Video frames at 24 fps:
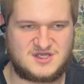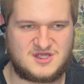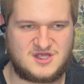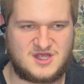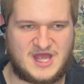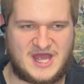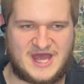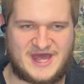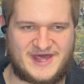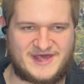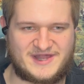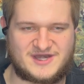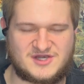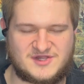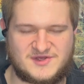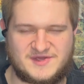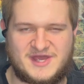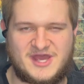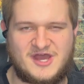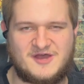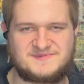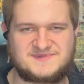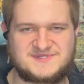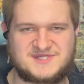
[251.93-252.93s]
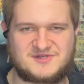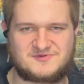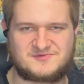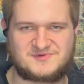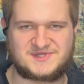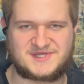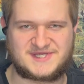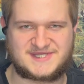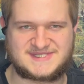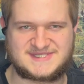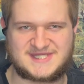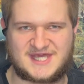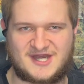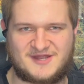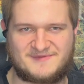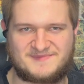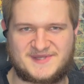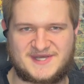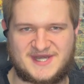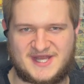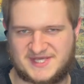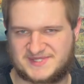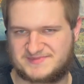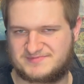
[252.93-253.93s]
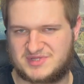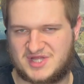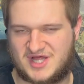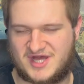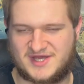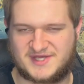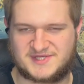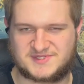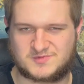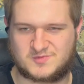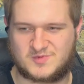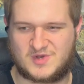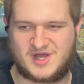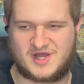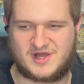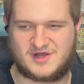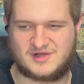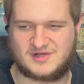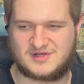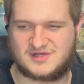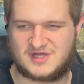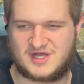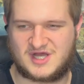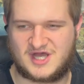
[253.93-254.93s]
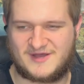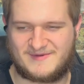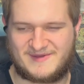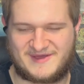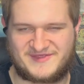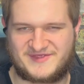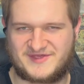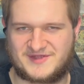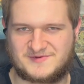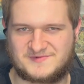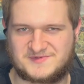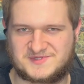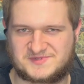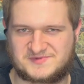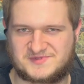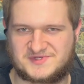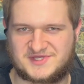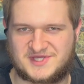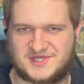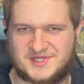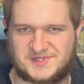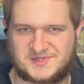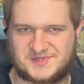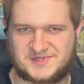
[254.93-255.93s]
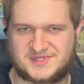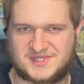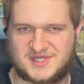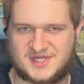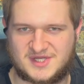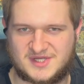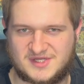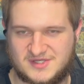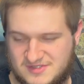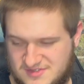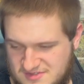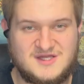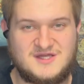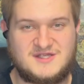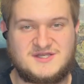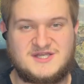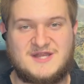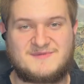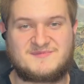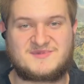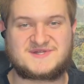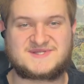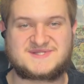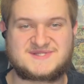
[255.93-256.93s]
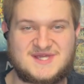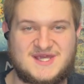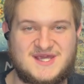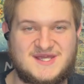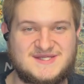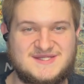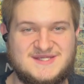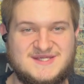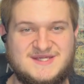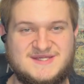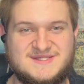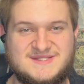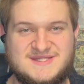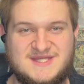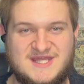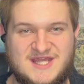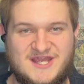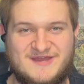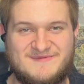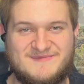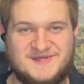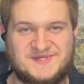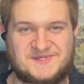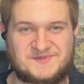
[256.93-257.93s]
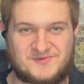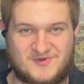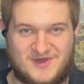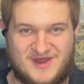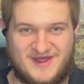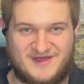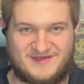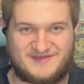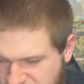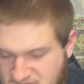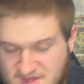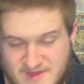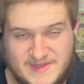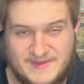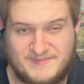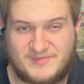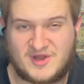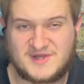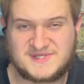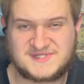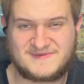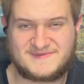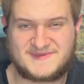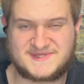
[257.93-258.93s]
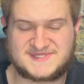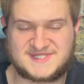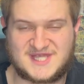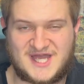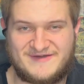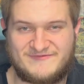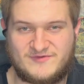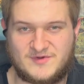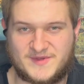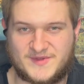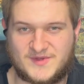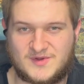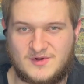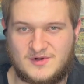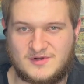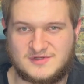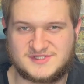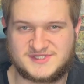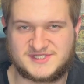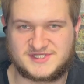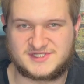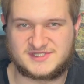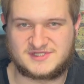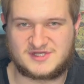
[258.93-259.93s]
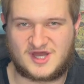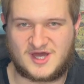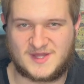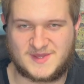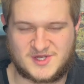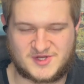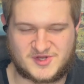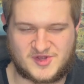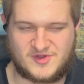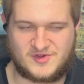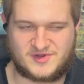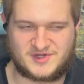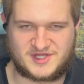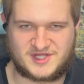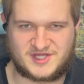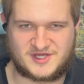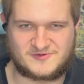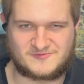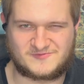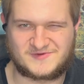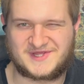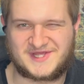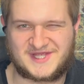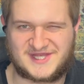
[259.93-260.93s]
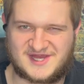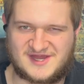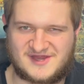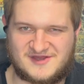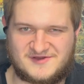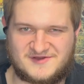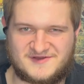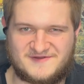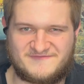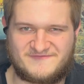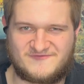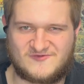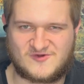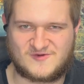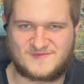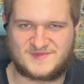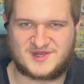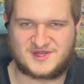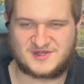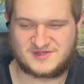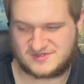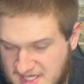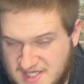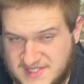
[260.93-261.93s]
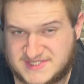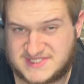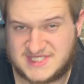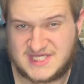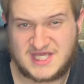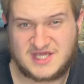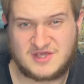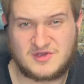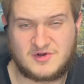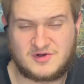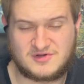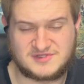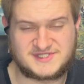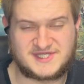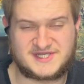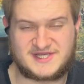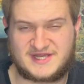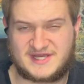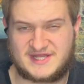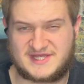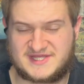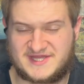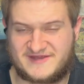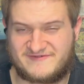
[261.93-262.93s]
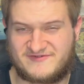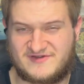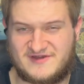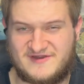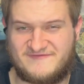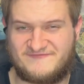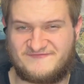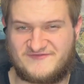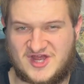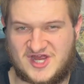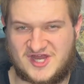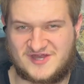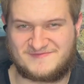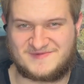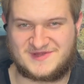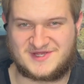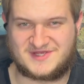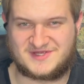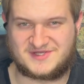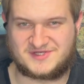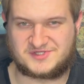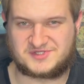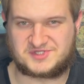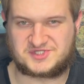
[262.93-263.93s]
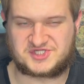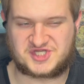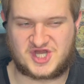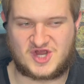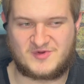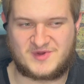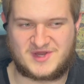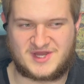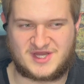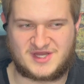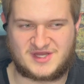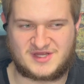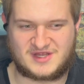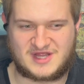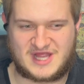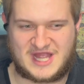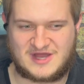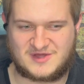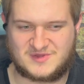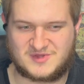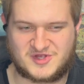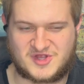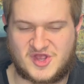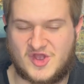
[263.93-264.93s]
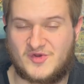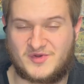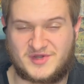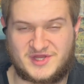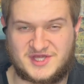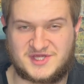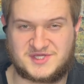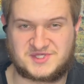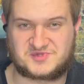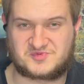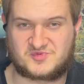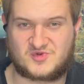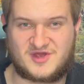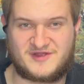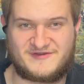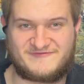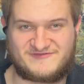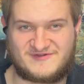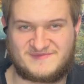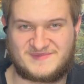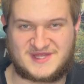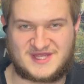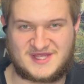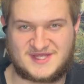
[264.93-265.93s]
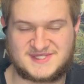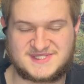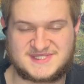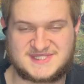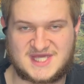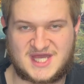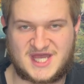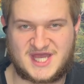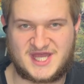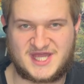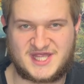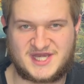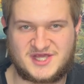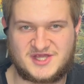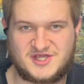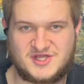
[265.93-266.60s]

I don't know, it helps to really set up the next plot as well. I thought it was really interesting. Number 6 is Tiamat's Wrath. The parts of this novel with Holden on Laconia really carry it for me. Seeing Holden in a different environment and showing how Laconia is run from the inside